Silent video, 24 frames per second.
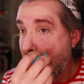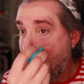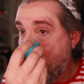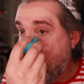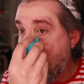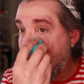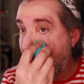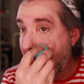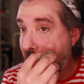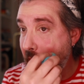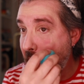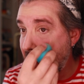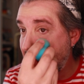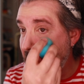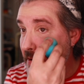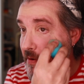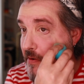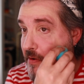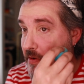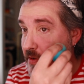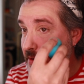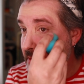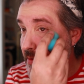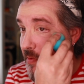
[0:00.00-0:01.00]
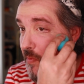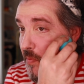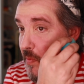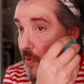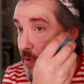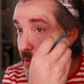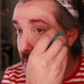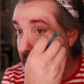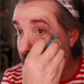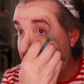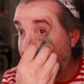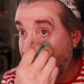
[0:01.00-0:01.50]
and
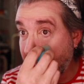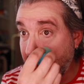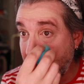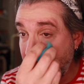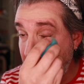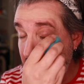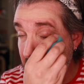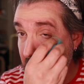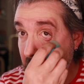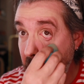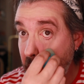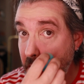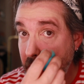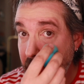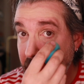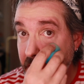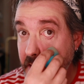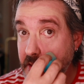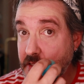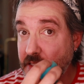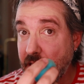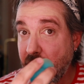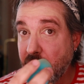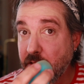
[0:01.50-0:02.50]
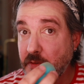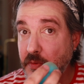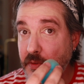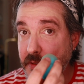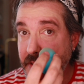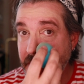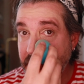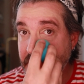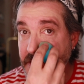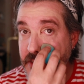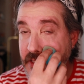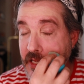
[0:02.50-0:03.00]
ruining it, because that's what
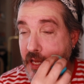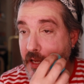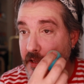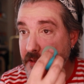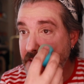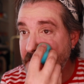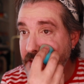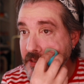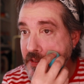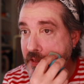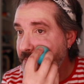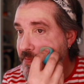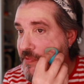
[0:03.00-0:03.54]
this does.